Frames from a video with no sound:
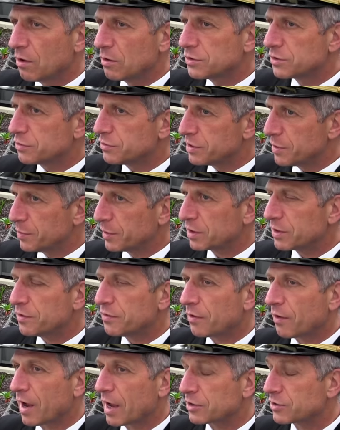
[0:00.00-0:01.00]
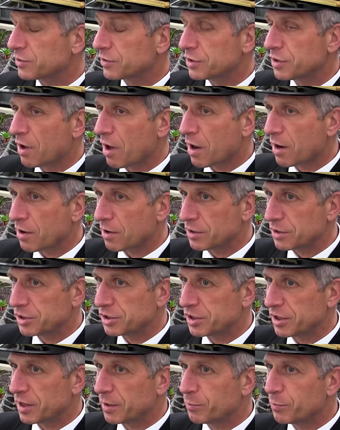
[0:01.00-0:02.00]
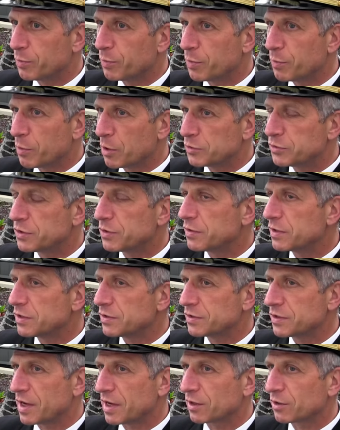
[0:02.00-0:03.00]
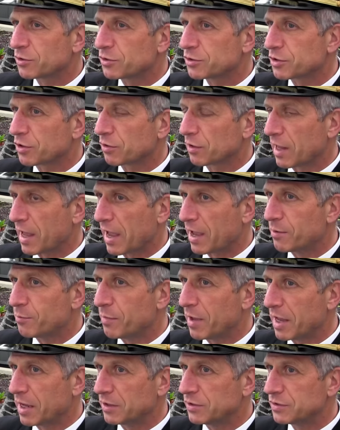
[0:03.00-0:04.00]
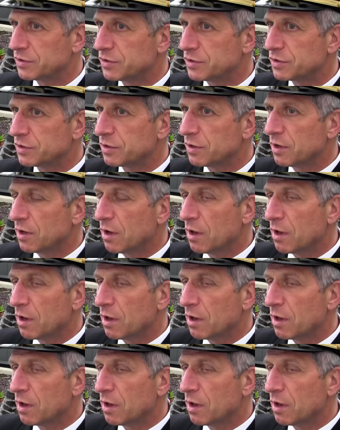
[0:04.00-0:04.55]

So typically they're actually not on a ship. Most of these sailors are land-based.